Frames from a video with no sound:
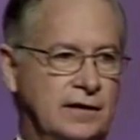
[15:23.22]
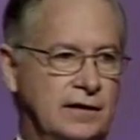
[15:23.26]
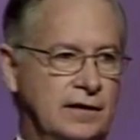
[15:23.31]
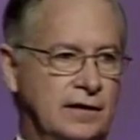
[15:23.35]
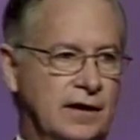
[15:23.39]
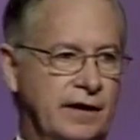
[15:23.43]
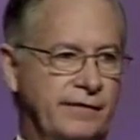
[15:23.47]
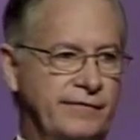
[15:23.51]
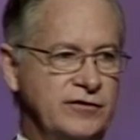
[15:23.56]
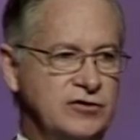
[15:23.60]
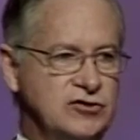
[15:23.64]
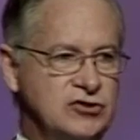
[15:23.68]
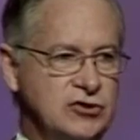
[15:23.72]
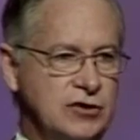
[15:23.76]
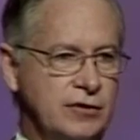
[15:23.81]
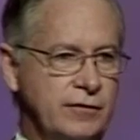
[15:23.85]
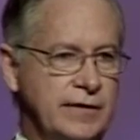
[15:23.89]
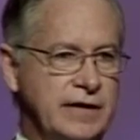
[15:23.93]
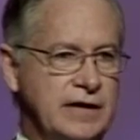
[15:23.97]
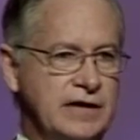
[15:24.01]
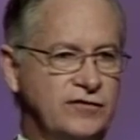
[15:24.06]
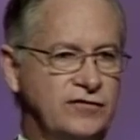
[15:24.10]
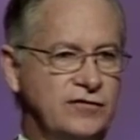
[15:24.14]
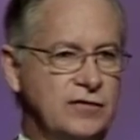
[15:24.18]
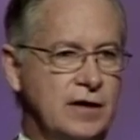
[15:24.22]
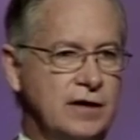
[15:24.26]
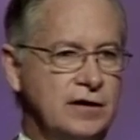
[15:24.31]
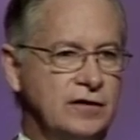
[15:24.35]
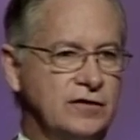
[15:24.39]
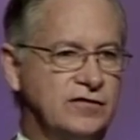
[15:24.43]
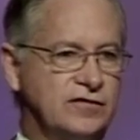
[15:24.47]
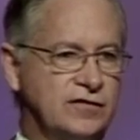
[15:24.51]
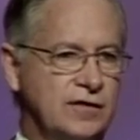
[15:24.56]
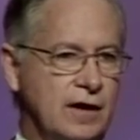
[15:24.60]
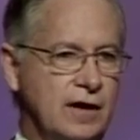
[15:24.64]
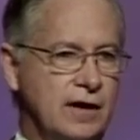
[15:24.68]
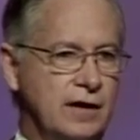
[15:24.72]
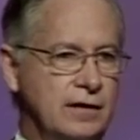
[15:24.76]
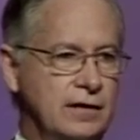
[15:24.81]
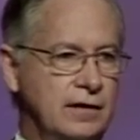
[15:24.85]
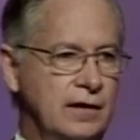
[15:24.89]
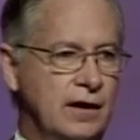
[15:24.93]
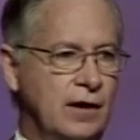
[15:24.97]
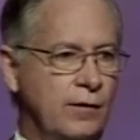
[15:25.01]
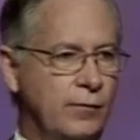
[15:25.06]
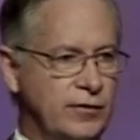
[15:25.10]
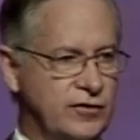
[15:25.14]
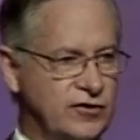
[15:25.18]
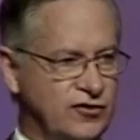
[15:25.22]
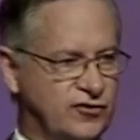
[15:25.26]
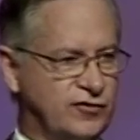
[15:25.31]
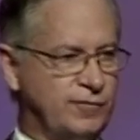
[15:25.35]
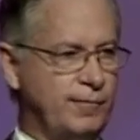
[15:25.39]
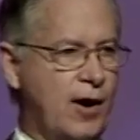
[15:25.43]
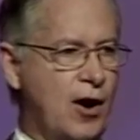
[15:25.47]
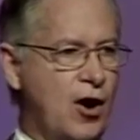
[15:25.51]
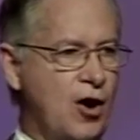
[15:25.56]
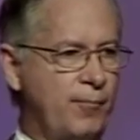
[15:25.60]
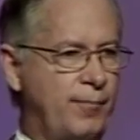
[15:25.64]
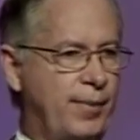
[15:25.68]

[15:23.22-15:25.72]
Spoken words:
of insuring his young son with a small